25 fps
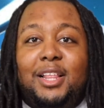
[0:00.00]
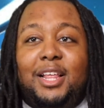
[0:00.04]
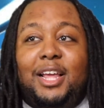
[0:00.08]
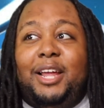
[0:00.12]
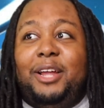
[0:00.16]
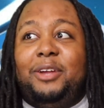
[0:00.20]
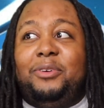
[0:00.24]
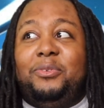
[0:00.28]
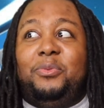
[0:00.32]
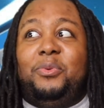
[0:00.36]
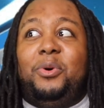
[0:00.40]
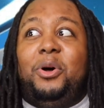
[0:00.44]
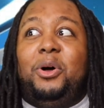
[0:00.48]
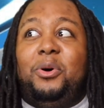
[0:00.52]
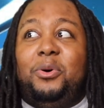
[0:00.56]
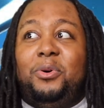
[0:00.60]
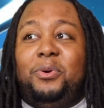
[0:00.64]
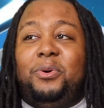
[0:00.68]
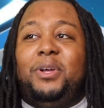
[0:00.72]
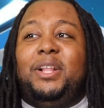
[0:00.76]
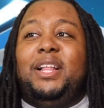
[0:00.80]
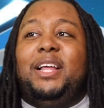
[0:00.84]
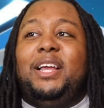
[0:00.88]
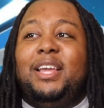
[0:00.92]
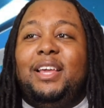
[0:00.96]
oh, like,
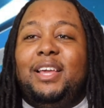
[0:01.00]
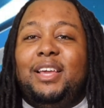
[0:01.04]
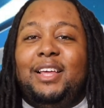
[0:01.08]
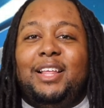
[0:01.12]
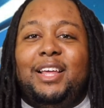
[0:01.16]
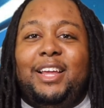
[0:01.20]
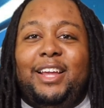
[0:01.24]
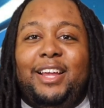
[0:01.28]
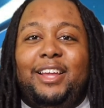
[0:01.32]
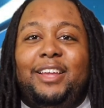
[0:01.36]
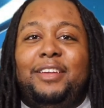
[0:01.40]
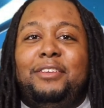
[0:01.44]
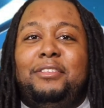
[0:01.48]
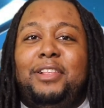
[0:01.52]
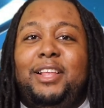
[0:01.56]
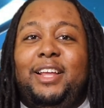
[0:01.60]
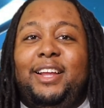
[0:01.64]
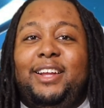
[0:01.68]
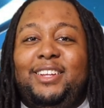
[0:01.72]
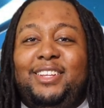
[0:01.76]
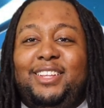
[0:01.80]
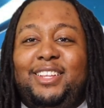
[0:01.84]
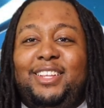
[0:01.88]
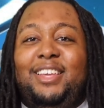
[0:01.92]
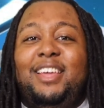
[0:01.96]
whoa.
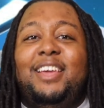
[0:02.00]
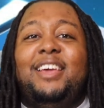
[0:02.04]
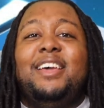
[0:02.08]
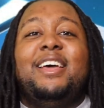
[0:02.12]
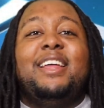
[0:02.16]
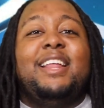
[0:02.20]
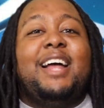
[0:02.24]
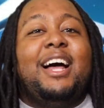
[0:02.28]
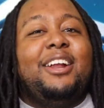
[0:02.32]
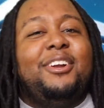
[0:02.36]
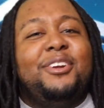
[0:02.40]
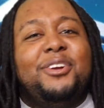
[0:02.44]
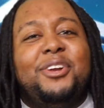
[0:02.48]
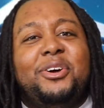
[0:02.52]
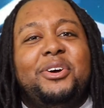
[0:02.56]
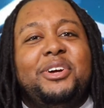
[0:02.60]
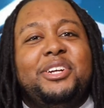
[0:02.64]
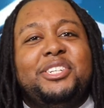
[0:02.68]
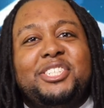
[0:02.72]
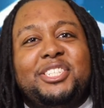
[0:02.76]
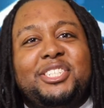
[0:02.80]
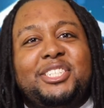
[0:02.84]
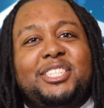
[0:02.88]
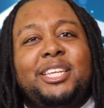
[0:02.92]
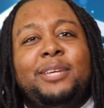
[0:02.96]
Like, I don't know. It
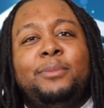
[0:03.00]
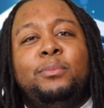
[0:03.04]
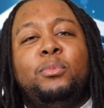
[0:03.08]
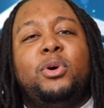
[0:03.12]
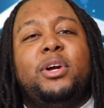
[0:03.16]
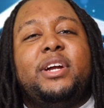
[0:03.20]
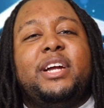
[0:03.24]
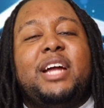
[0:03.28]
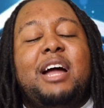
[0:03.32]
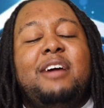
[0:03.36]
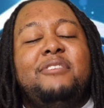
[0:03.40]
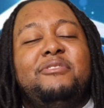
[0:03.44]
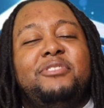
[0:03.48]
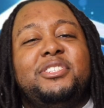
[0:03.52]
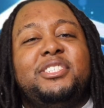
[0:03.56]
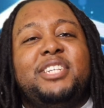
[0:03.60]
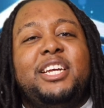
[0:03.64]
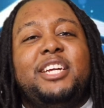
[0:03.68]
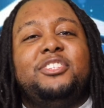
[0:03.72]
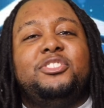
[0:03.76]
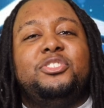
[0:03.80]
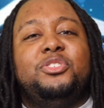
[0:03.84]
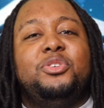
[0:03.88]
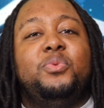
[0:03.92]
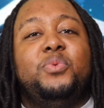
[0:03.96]
just seemed more
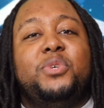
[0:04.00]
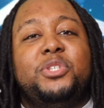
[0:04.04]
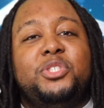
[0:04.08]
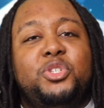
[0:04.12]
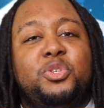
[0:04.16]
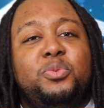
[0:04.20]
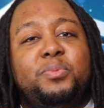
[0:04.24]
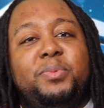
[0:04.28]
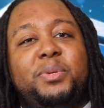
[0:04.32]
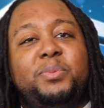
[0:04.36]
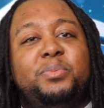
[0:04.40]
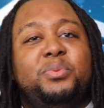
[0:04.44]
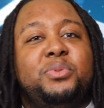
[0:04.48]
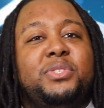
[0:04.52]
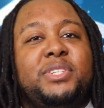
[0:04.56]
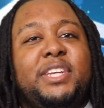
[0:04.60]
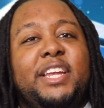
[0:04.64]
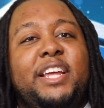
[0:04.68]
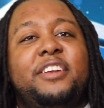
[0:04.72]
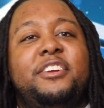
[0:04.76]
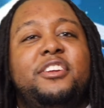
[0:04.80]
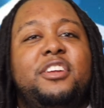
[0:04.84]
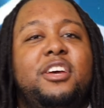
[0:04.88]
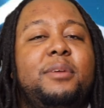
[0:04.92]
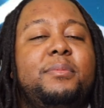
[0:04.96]
confrontational when two people
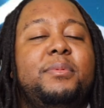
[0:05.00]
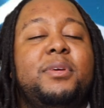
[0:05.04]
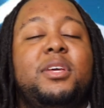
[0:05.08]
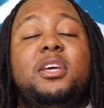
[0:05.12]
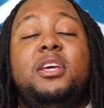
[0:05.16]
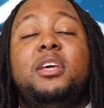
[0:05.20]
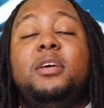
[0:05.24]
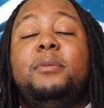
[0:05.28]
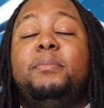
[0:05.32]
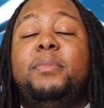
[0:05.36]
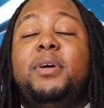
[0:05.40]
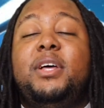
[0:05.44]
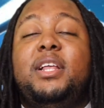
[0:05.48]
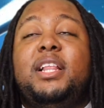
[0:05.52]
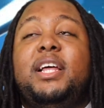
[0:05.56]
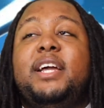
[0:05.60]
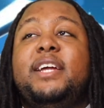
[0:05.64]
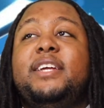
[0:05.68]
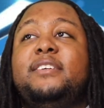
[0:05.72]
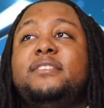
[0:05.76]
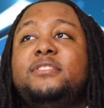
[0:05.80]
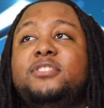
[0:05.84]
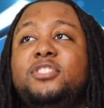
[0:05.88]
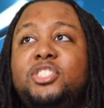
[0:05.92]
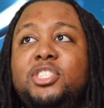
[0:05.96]
stand up. But,
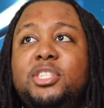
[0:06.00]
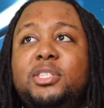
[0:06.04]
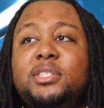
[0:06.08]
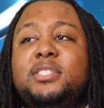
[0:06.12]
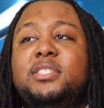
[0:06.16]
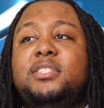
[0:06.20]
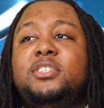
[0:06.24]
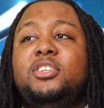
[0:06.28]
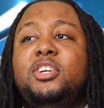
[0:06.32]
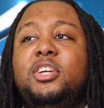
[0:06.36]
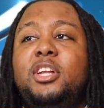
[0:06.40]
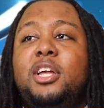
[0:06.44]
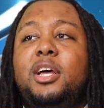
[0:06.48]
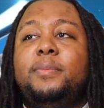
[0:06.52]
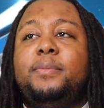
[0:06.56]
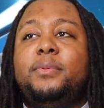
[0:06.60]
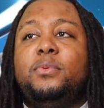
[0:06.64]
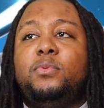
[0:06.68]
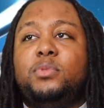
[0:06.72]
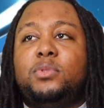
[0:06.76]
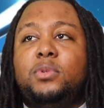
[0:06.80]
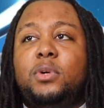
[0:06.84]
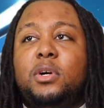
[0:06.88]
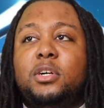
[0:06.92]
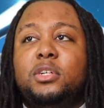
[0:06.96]
like, she stood up and
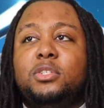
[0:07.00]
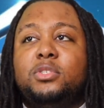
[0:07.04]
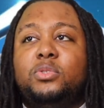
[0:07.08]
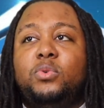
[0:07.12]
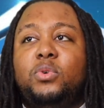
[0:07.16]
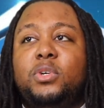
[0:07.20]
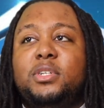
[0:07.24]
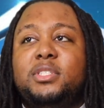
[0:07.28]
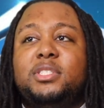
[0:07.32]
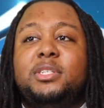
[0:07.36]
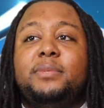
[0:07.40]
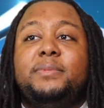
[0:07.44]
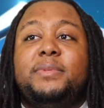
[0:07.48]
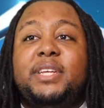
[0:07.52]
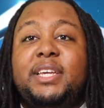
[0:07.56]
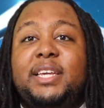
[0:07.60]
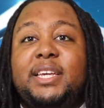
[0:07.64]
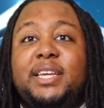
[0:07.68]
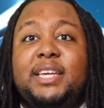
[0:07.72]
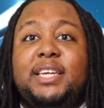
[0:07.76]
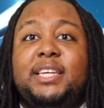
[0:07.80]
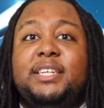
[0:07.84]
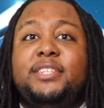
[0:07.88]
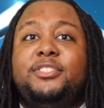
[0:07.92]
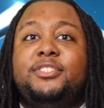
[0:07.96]
was walking towards him, then
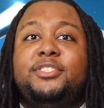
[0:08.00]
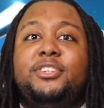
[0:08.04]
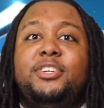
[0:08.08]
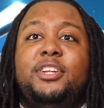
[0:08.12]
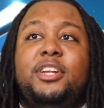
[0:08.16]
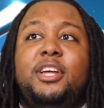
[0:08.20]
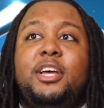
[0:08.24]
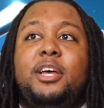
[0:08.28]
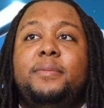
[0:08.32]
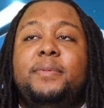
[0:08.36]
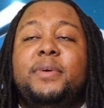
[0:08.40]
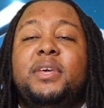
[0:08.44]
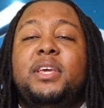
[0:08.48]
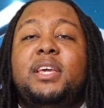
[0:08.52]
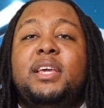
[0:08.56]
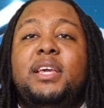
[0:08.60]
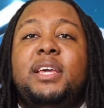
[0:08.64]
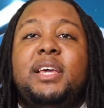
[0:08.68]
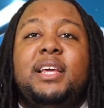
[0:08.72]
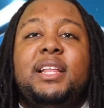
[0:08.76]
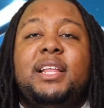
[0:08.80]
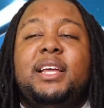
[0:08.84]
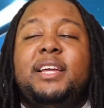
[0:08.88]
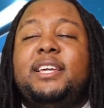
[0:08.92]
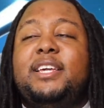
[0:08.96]
he stood up.
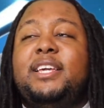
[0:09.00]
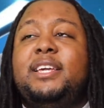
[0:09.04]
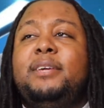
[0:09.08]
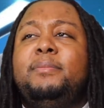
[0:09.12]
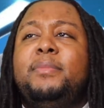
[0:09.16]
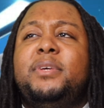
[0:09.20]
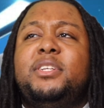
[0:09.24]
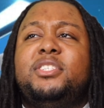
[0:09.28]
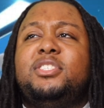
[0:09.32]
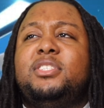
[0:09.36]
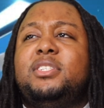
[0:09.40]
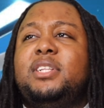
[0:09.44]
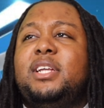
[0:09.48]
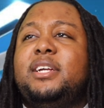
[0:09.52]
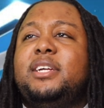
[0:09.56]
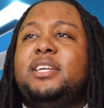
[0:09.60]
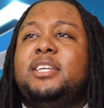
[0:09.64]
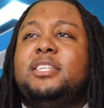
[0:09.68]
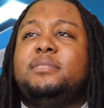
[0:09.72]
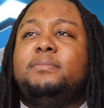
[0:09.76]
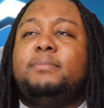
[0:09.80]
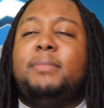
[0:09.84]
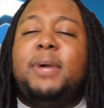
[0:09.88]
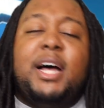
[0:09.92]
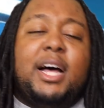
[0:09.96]
And, like, he mentioned, like,
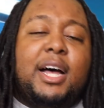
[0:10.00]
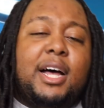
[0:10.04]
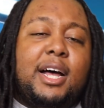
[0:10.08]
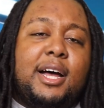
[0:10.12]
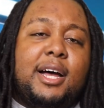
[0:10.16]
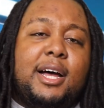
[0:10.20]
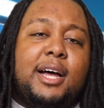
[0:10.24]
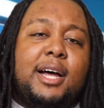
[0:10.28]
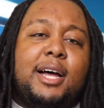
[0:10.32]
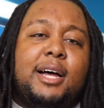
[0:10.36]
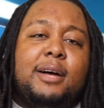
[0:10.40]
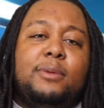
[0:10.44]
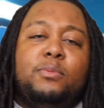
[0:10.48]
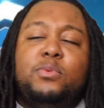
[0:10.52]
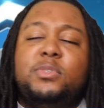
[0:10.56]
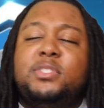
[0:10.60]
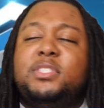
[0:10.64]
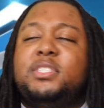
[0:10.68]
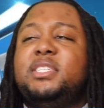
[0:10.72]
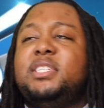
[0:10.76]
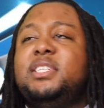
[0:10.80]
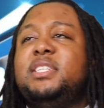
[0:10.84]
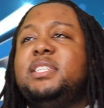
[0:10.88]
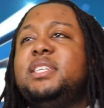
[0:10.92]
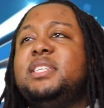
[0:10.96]
his mom would
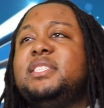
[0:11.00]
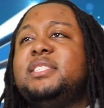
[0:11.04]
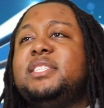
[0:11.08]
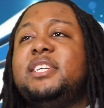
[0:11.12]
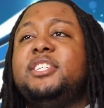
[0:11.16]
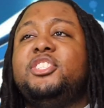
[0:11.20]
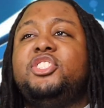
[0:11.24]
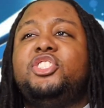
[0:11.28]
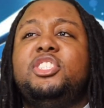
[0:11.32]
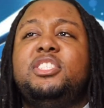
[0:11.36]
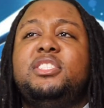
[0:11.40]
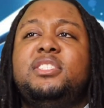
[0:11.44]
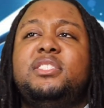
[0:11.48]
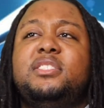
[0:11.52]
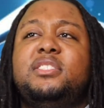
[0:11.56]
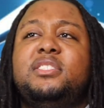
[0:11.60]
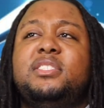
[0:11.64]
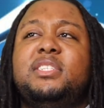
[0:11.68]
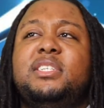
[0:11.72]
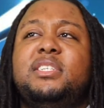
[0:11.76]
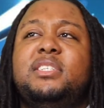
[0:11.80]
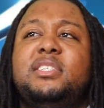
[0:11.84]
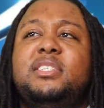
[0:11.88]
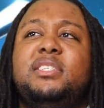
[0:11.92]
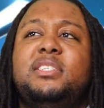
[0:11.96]
see this, and she's,
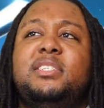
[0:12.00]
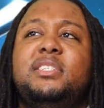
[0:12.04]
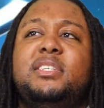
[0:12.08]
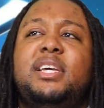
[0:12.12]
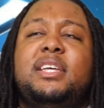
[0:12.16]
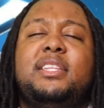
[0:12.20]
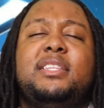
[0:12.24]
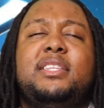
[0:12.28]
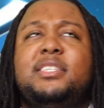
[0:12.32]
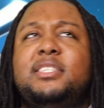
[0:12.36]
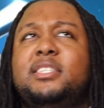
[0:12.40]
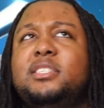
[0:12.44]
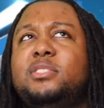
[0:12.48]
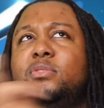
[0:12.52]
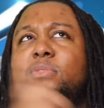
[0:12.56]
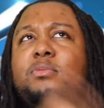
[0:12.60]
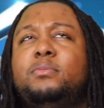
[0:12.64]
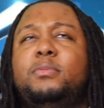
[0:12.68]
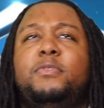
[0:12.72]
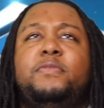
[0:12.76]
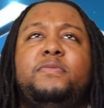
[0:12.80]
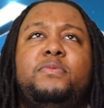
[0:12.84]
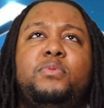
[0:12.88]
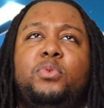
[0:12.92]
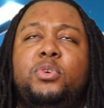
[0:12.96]
I think this was
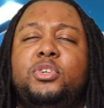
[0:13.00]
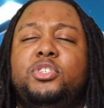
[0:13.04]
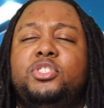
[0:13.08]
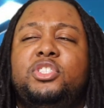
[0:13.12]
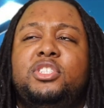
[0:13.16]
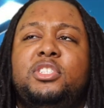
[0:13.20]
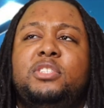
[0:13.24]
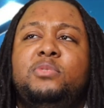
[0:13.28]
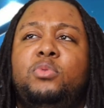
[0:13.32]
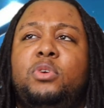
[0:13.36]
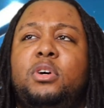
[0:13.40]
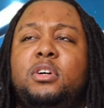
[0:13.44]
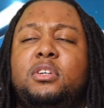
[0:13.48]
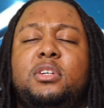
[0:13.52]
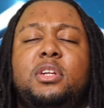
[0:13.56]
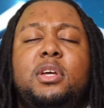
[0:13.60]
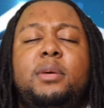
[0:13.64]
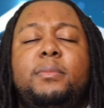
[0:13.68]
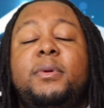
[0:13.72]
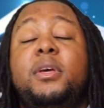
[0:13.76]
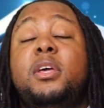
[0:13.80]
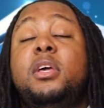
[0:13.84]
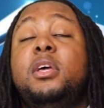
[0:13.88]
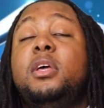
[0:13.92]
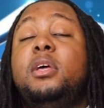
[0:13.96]
before she walked
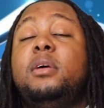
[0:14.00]
up.